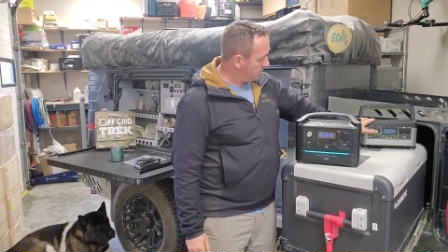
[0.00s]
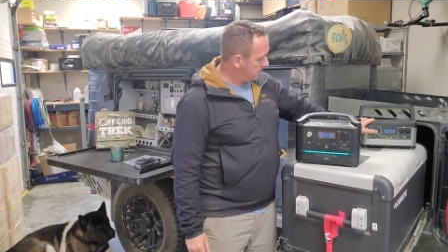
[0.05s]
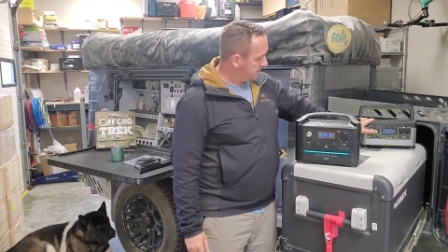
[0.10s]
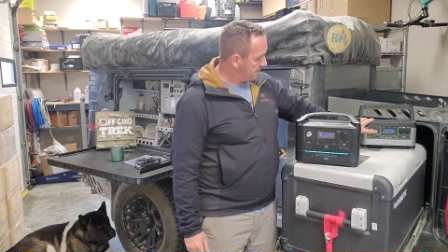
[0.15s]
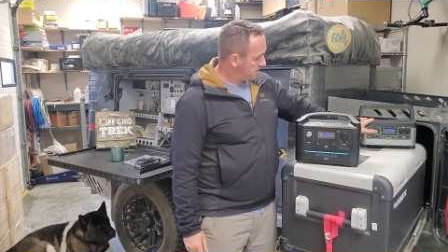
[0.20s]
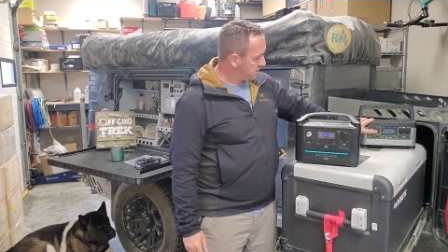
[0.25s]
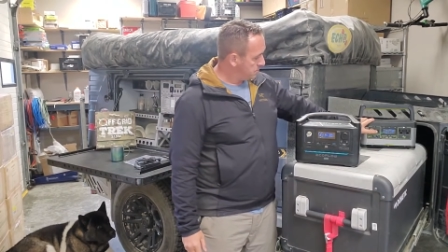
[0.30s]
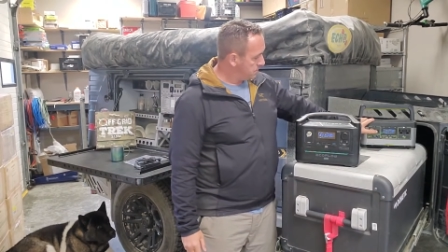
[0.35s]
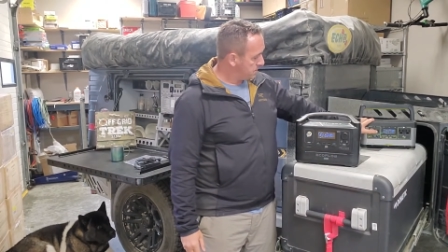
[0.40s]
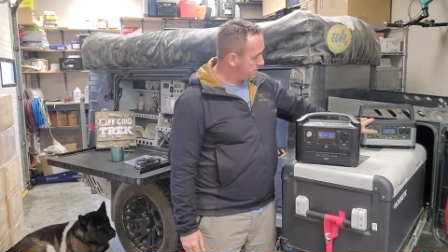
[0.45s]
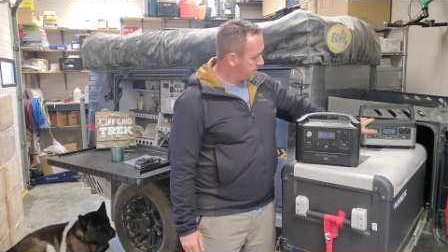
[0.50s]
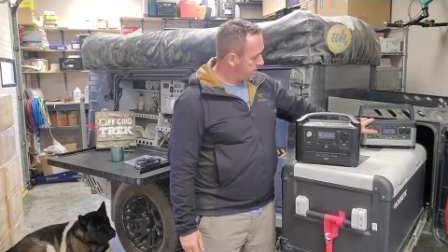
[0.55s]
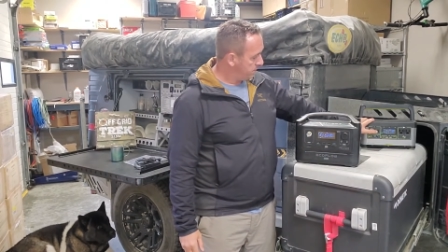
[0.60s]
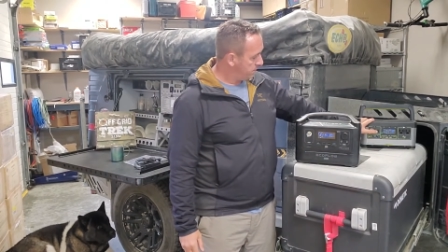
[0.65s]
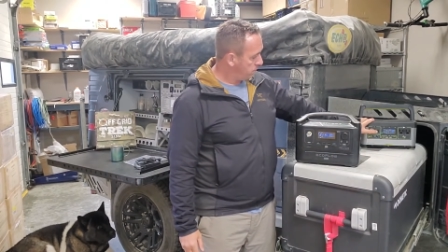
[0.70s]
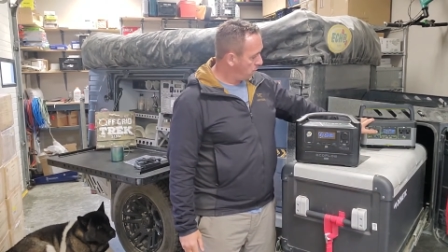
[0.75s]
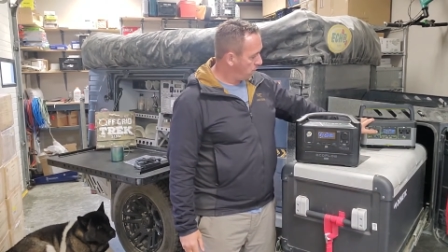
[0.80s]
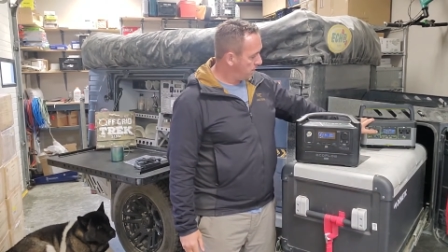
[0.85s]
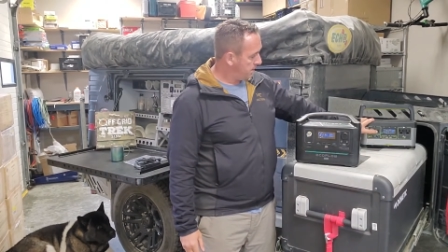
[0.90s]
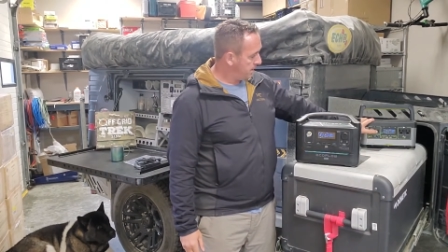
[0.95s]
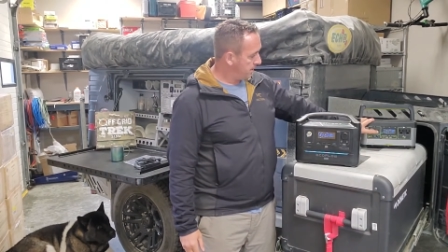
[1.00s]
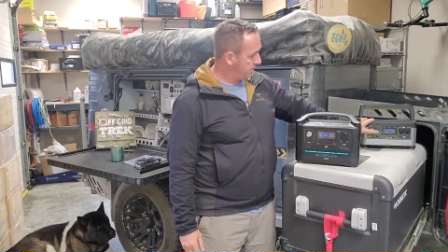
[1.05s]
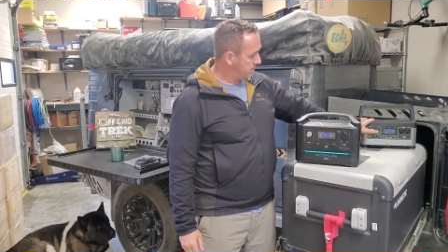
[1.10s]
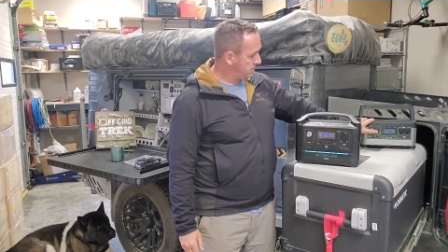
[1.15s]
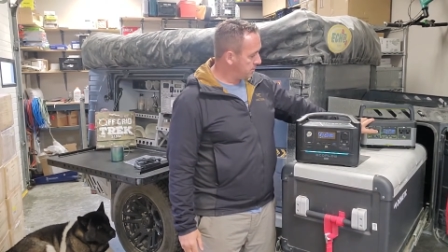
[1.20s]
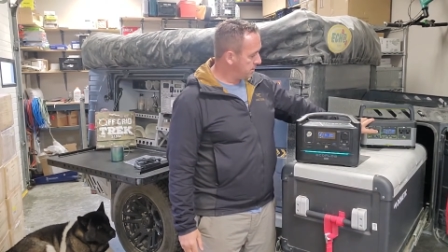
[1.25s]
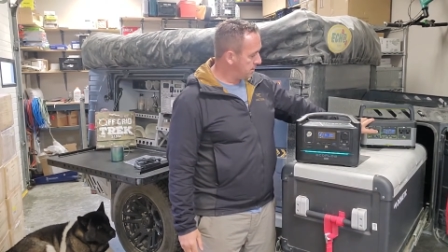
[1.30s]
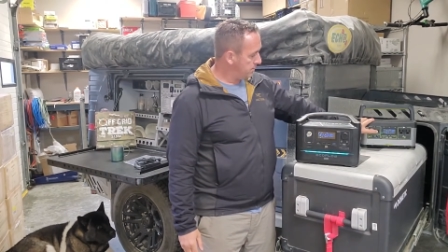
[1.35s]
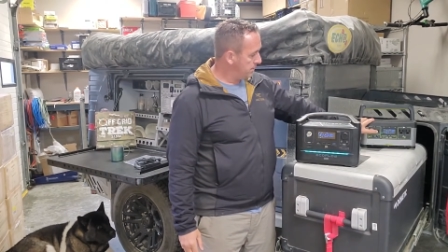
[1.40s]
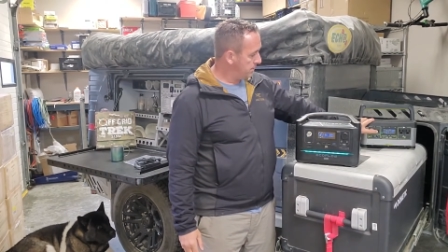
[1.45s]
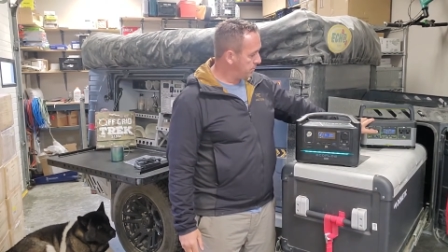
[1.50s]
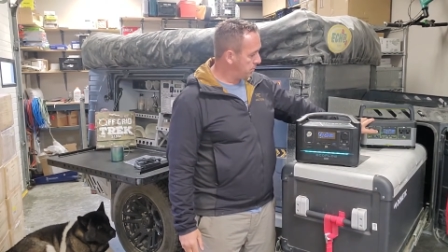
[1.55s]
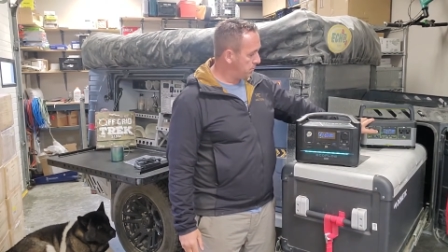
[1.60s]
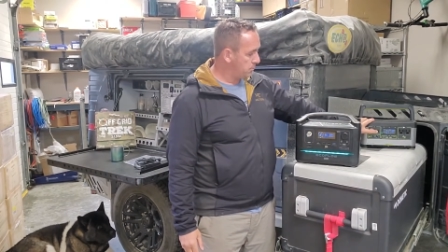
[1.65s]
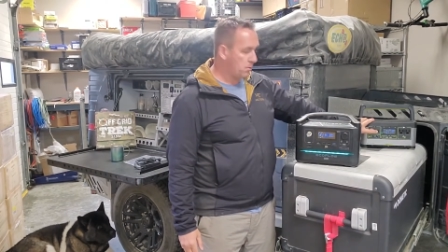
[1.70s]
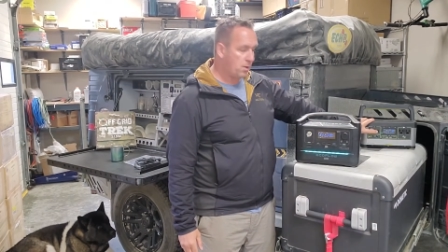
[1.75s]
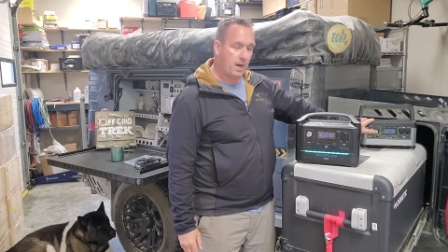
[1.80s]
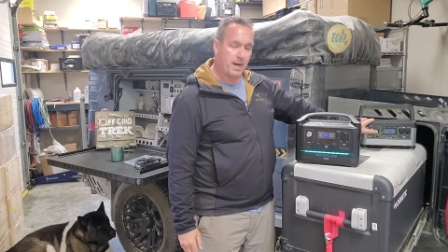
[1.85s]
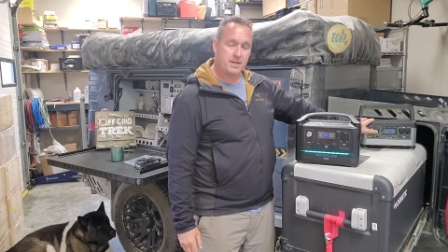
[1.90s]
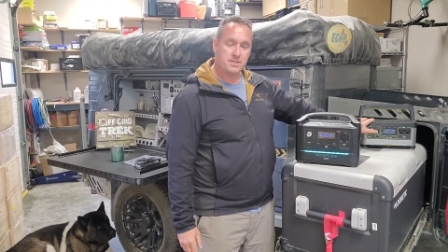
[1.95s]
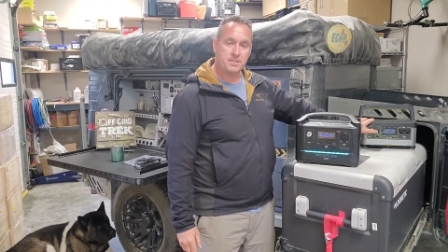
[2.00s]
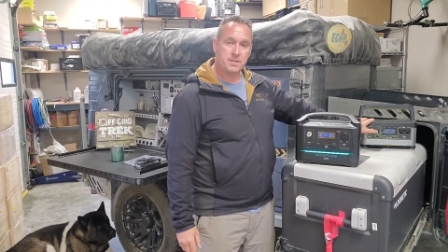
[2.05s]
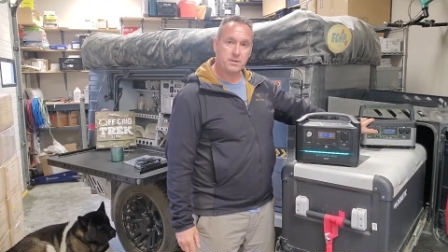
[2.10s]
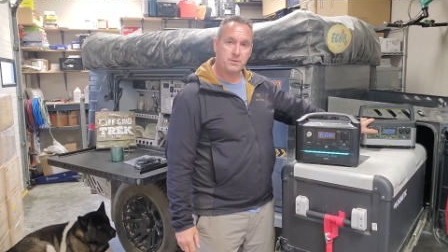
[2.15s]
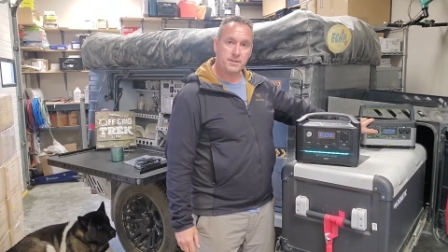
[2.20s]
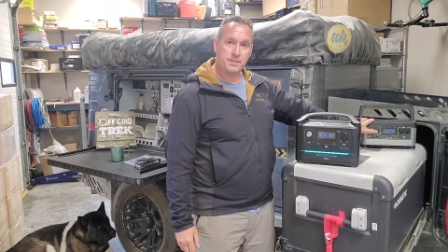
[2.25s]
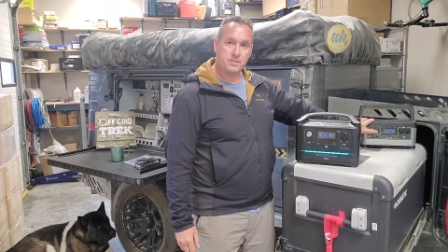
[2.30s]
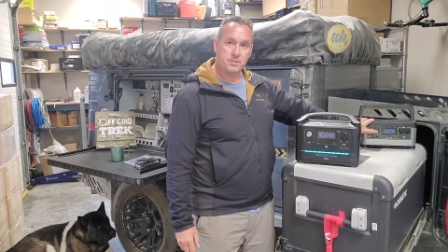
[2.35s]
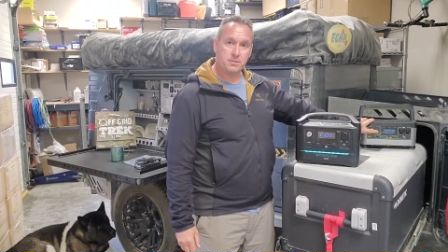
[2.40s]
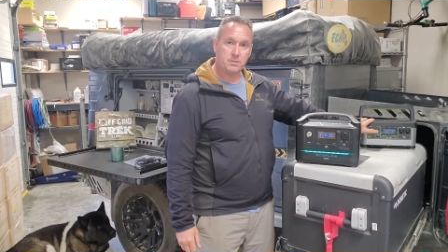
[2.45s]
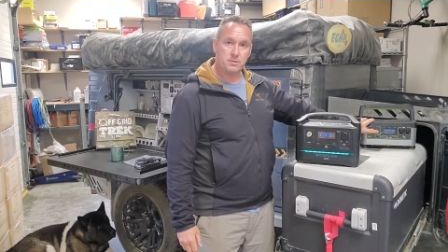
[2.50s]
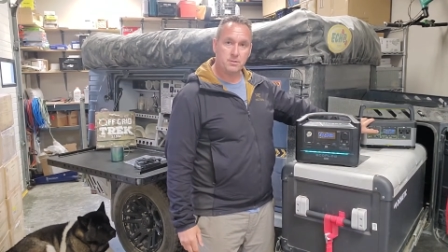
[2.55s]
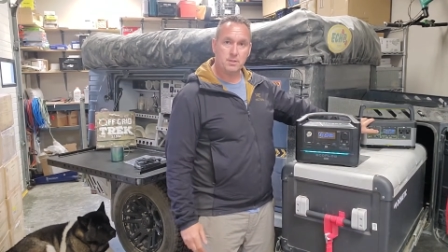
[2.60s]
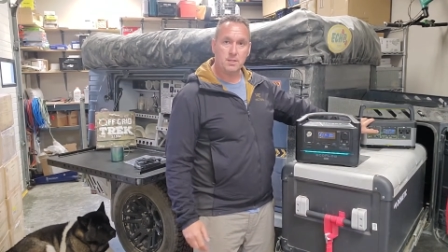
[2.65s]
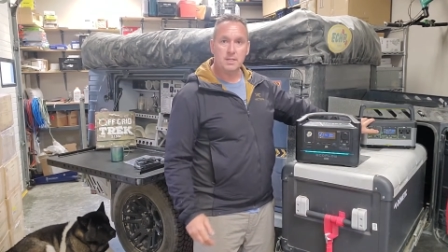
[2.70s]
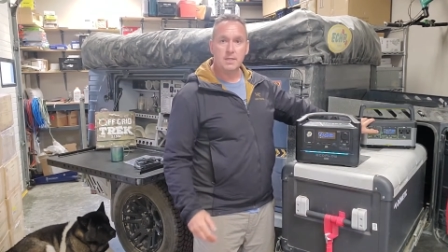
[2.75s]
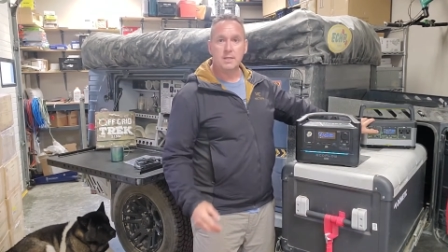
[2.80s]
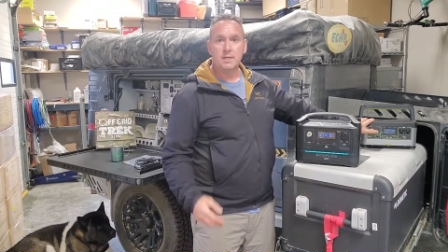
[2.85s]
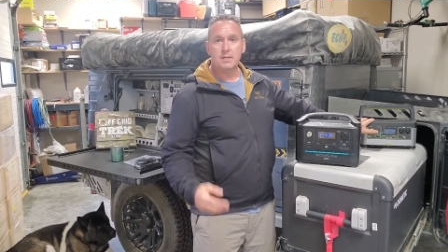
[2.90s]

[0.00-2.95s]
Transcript: with this specific port here. It's going to be proprietary to